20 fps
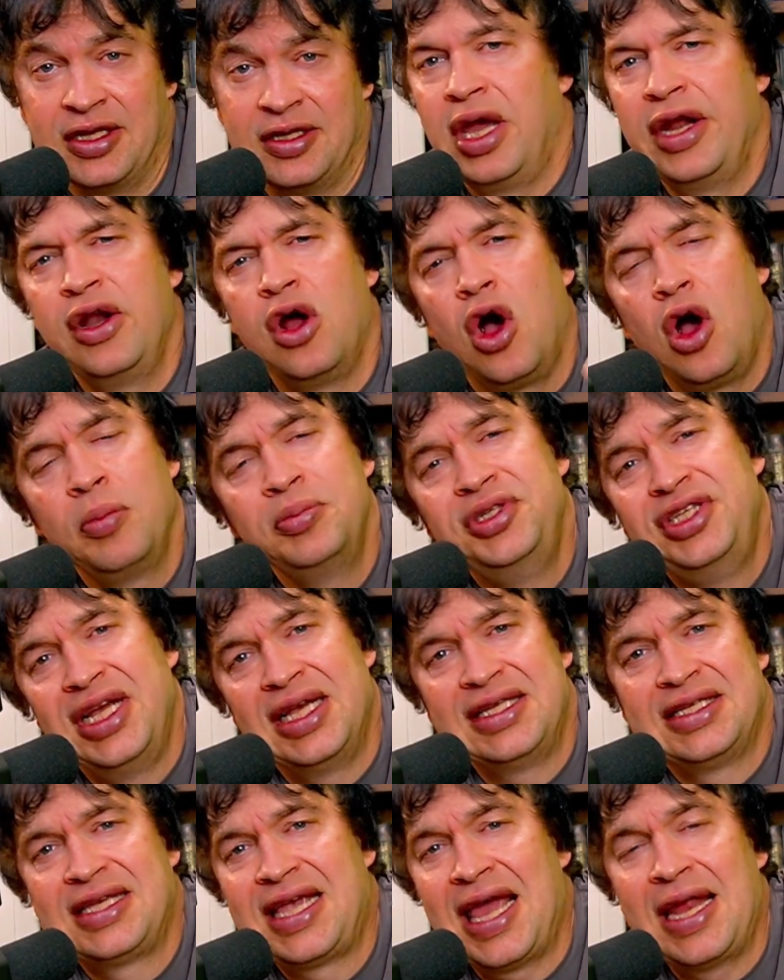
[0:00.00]
And
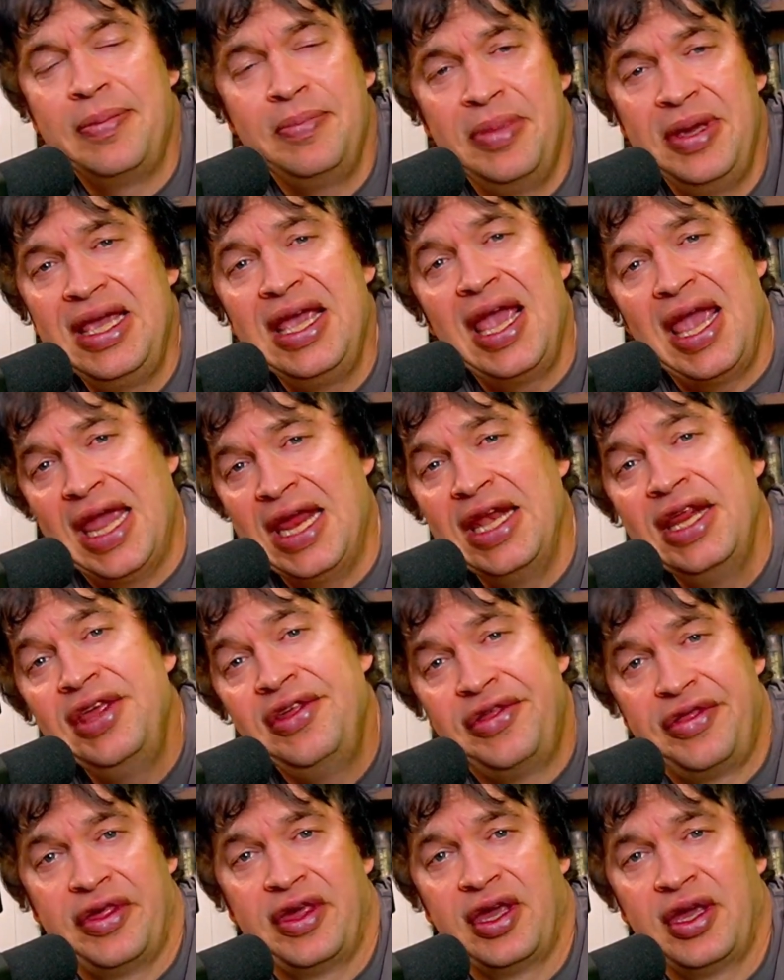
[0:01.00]
objects can be
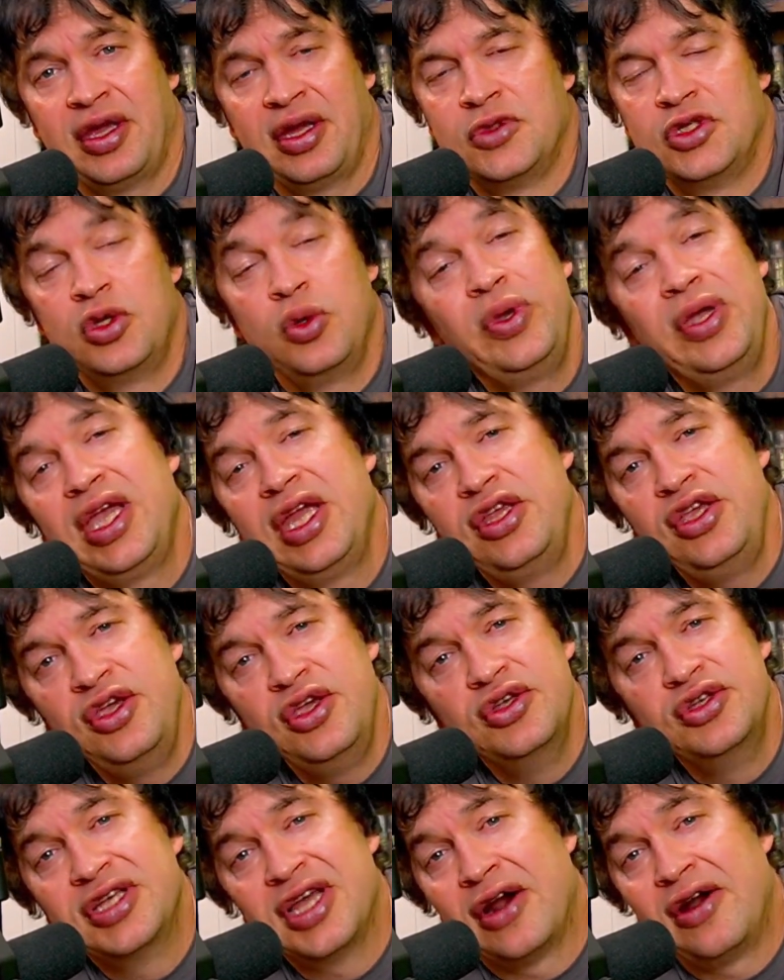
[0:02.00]
anything, so we can
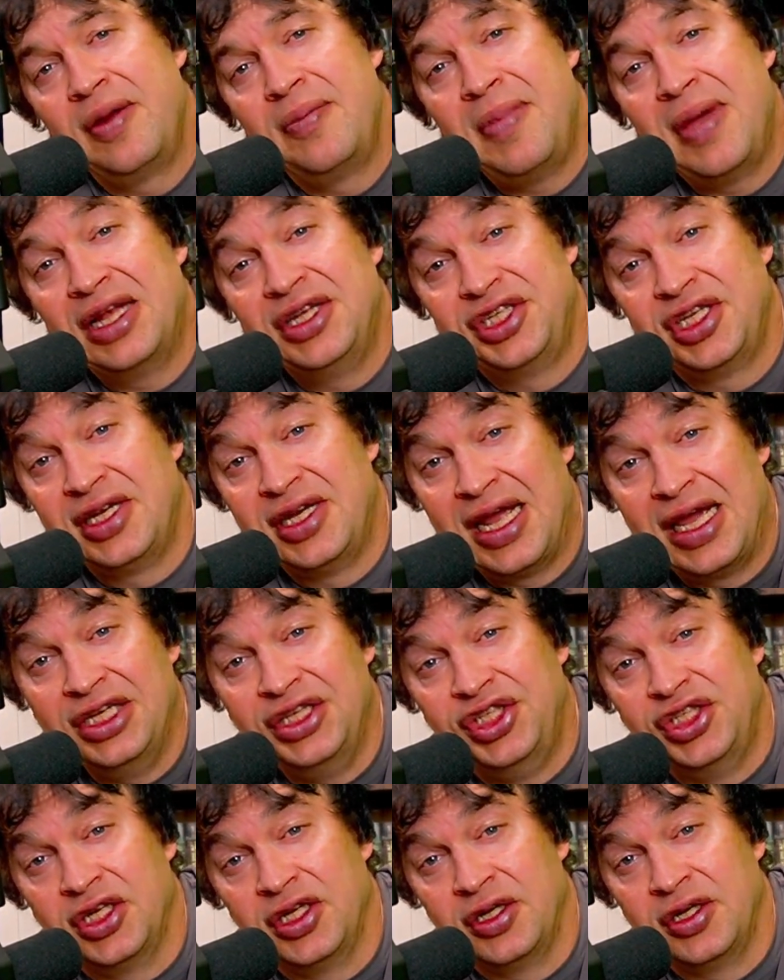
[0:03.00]
use our
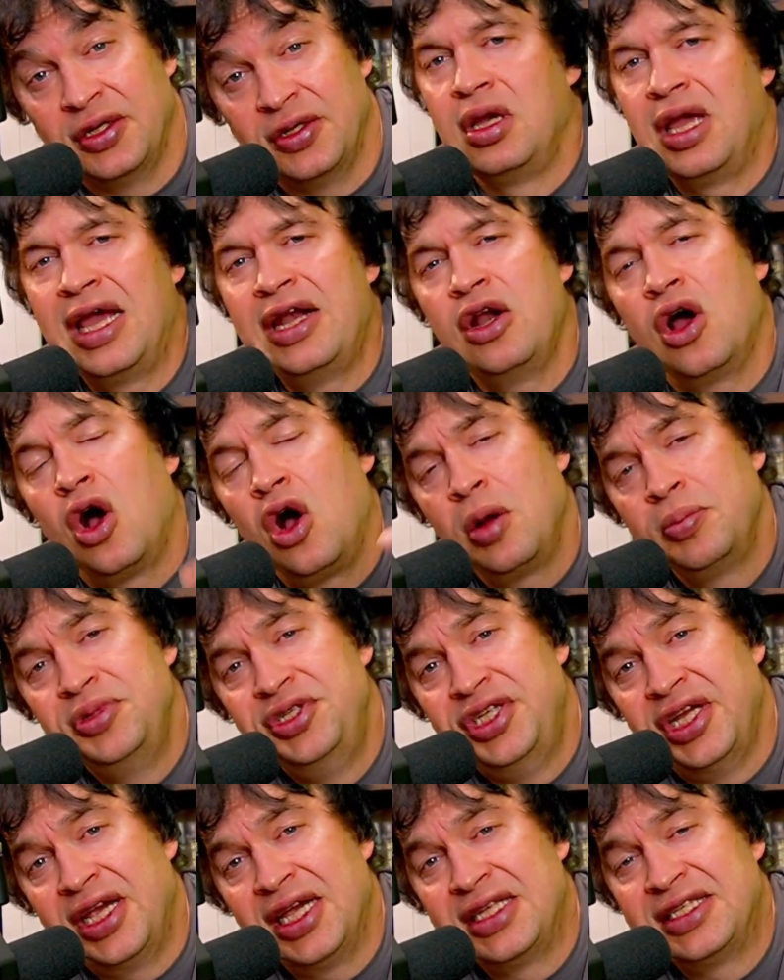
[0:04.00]
imagination. And
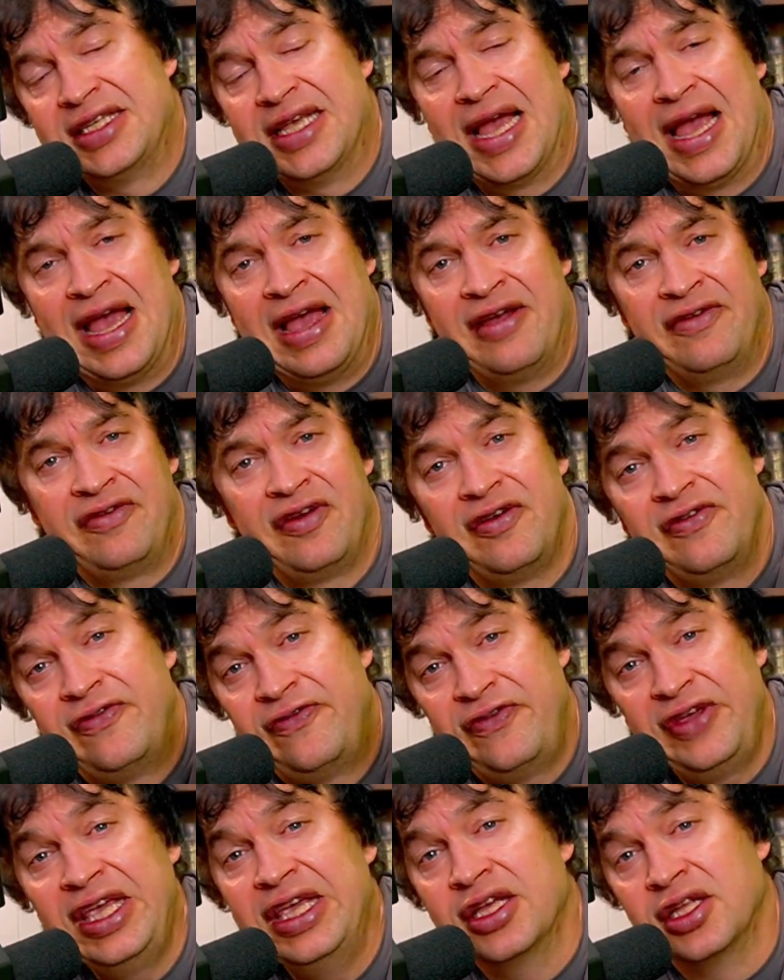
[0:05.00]
objects have
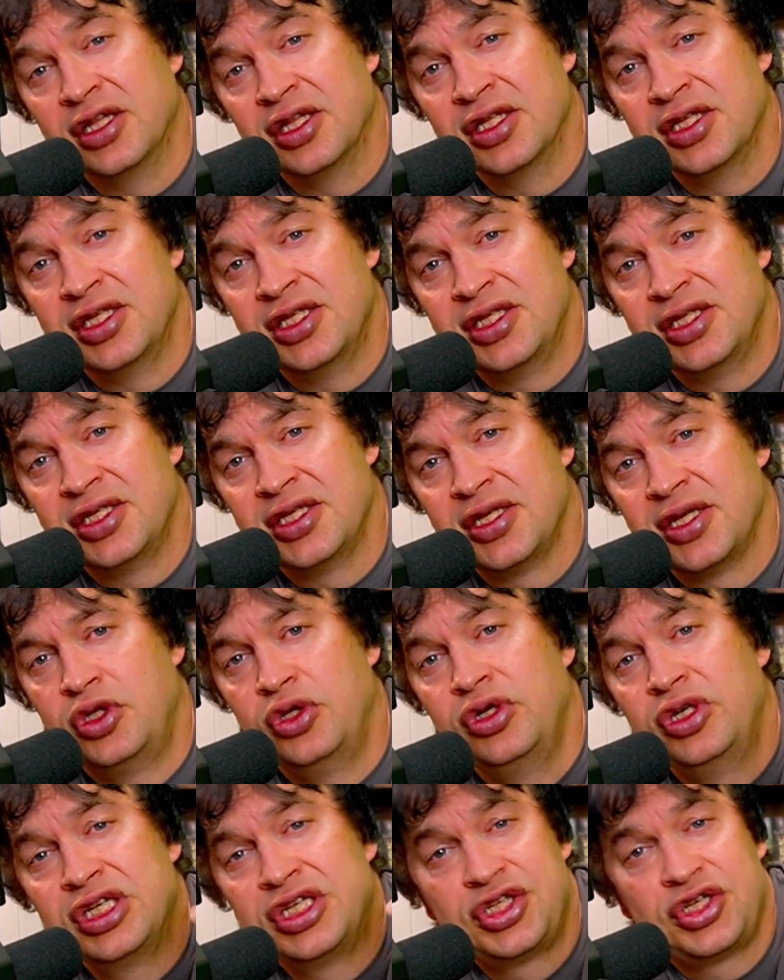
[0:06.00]
fields
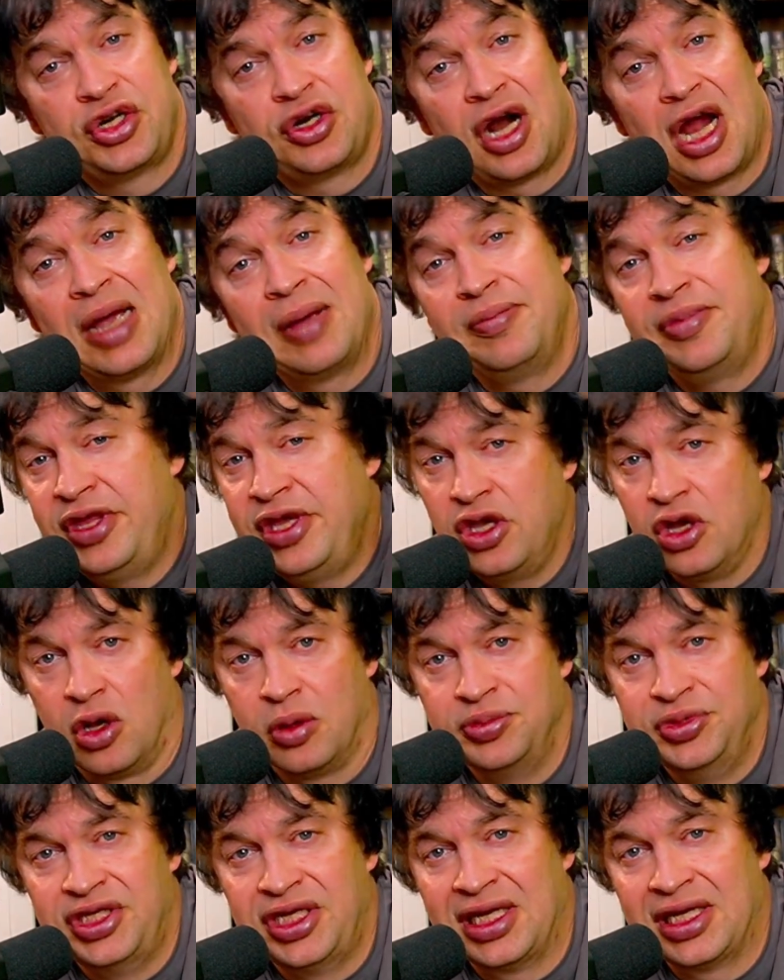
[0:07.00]
to describe the
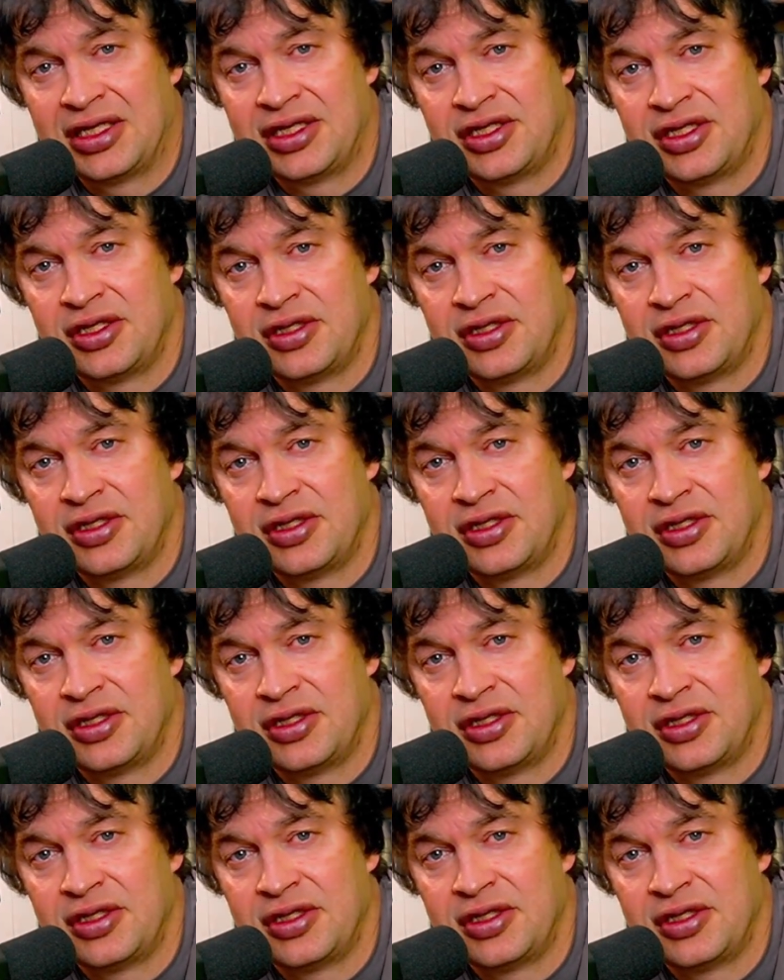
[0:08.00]
object.